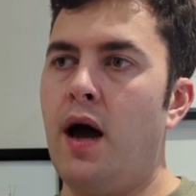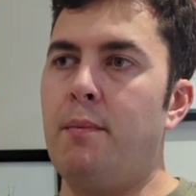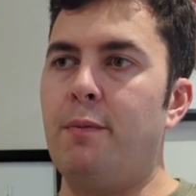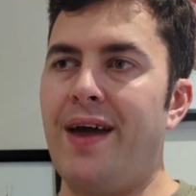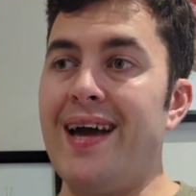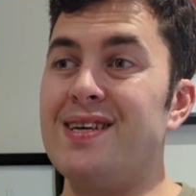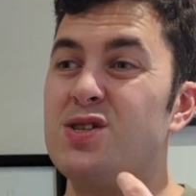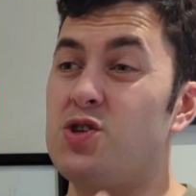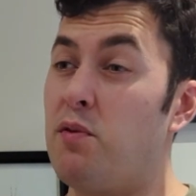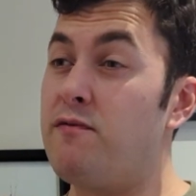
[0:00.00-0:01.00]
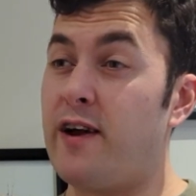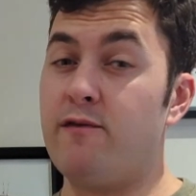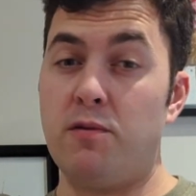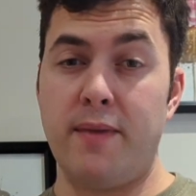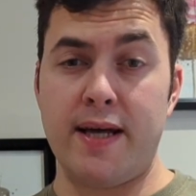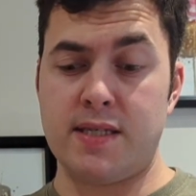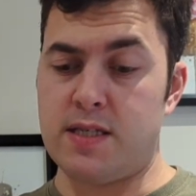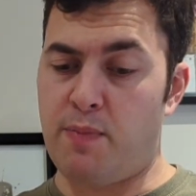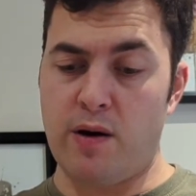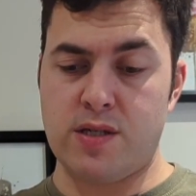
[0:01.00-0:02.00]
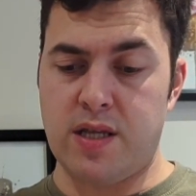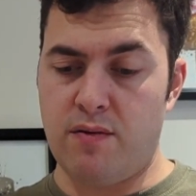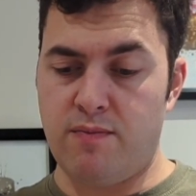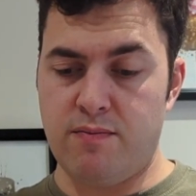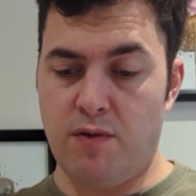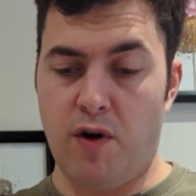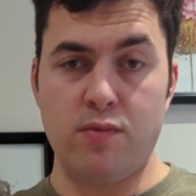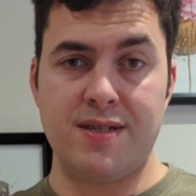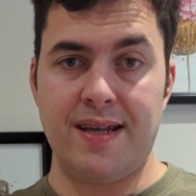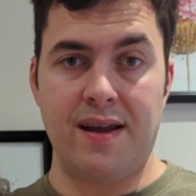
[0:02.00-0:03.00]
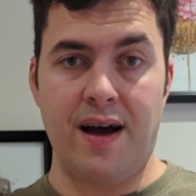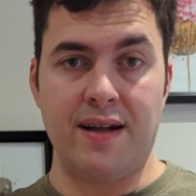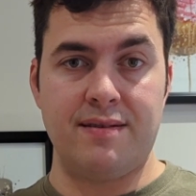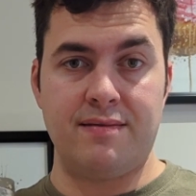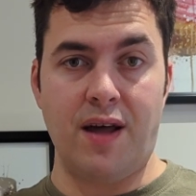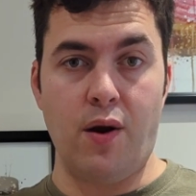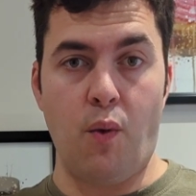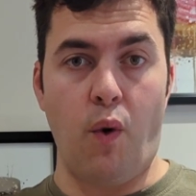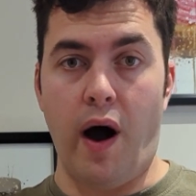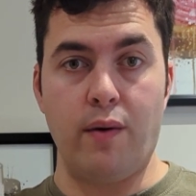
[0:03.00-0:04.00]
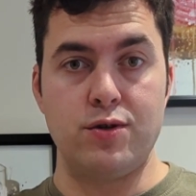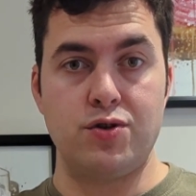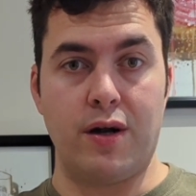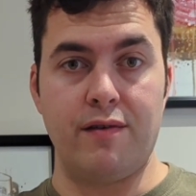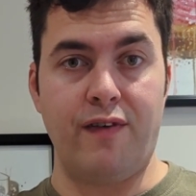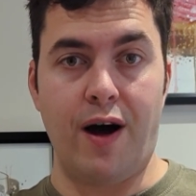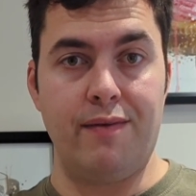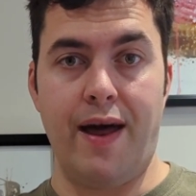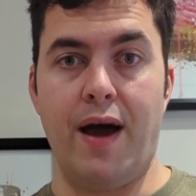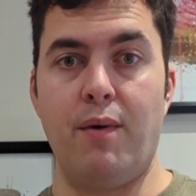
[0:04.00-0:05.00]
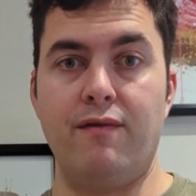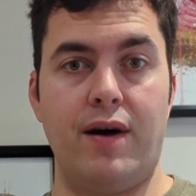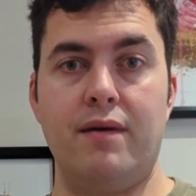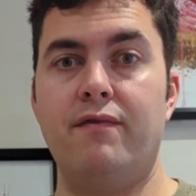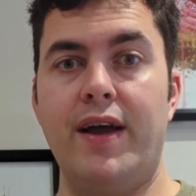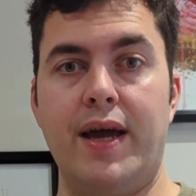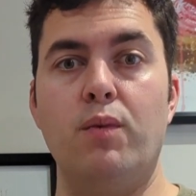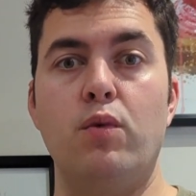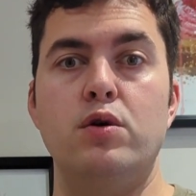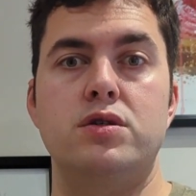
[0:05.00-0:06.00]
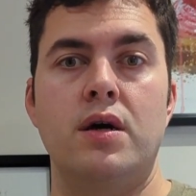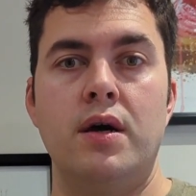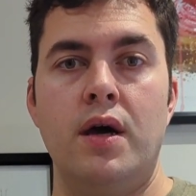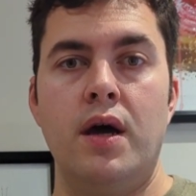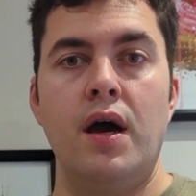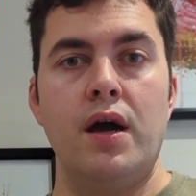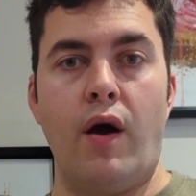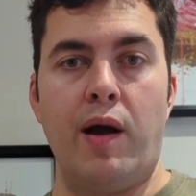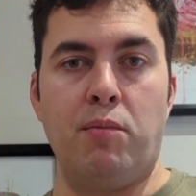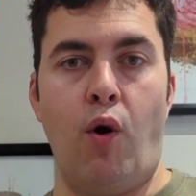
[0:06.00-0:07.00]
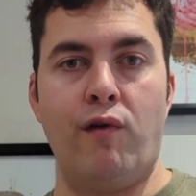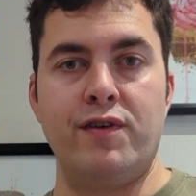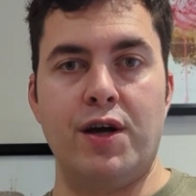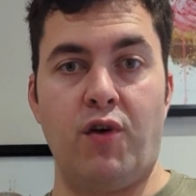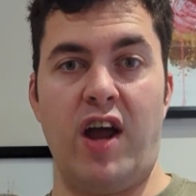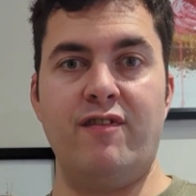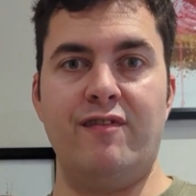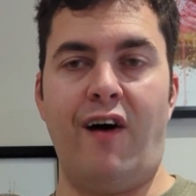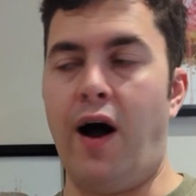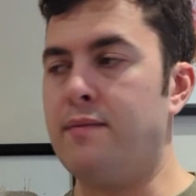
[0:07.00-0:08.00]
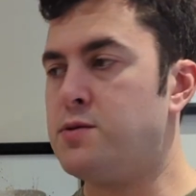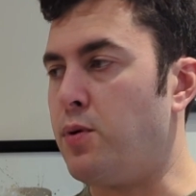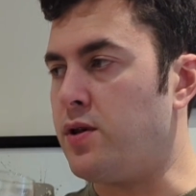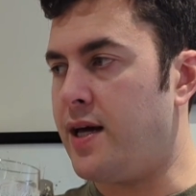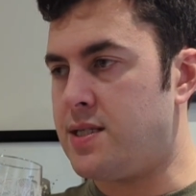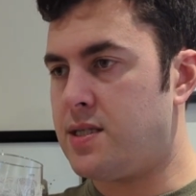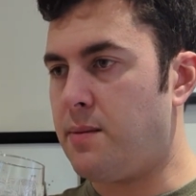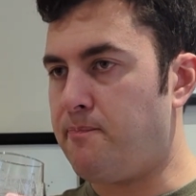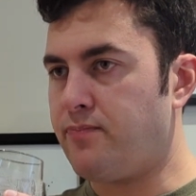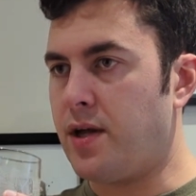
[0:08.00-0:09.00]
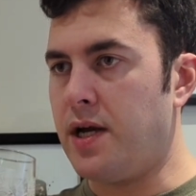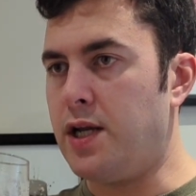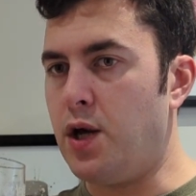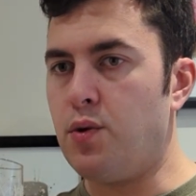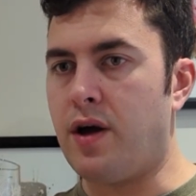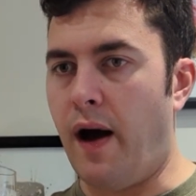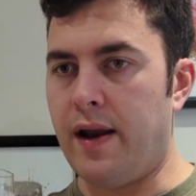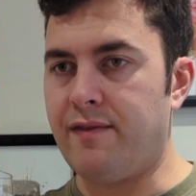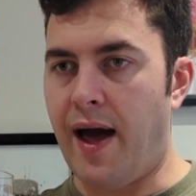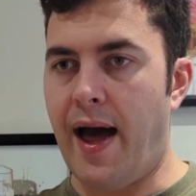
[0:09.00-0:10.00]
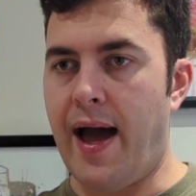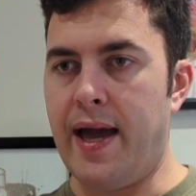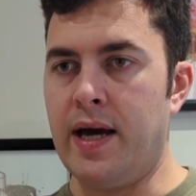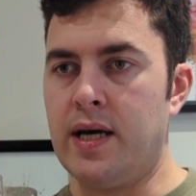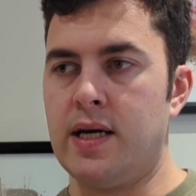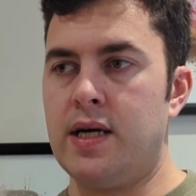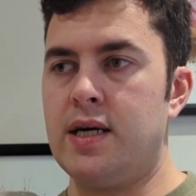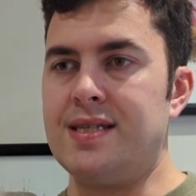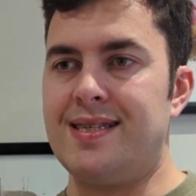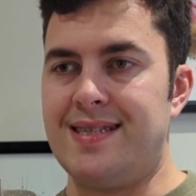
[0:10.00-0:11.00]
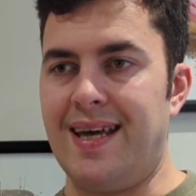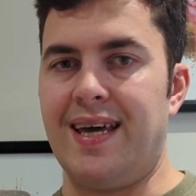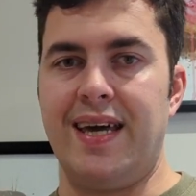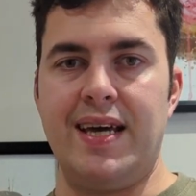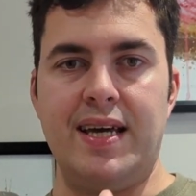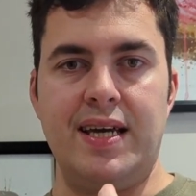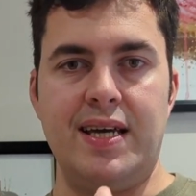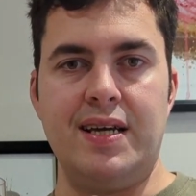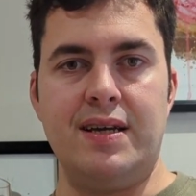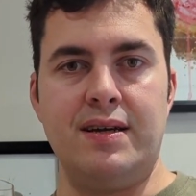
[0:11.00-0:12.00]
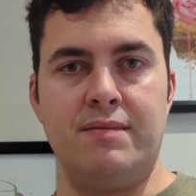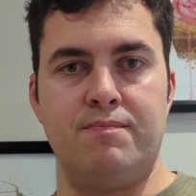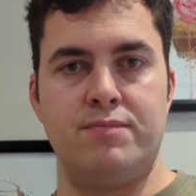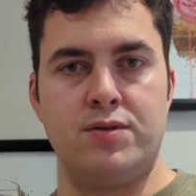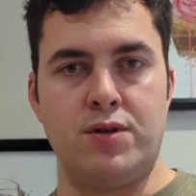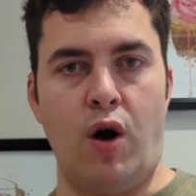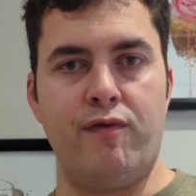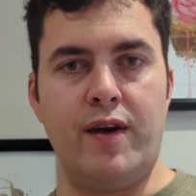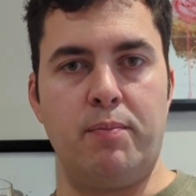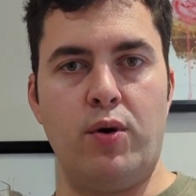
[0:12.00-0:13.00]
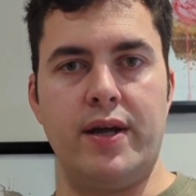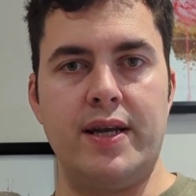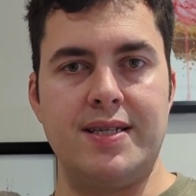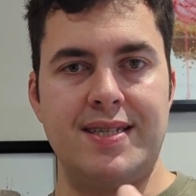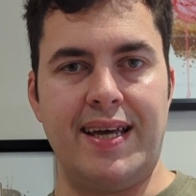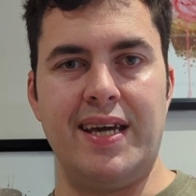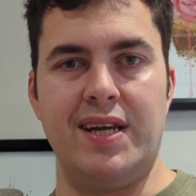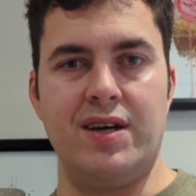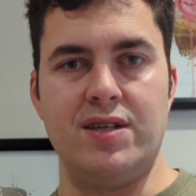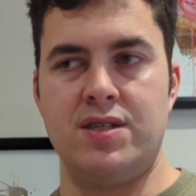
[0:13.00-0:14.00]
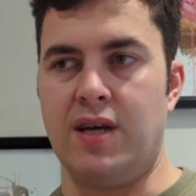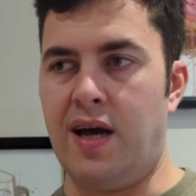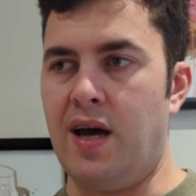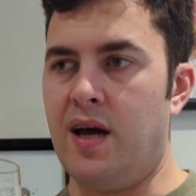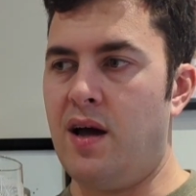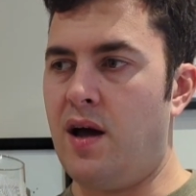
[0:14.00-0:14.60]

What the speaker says: I mean, I'm getting something from this as opposed to the roast dinner. I don't know what I was trying to find there. I think it was going more for the gravy vibes, but this, you do kind of get a sticky toffee pudding, a stickiness, a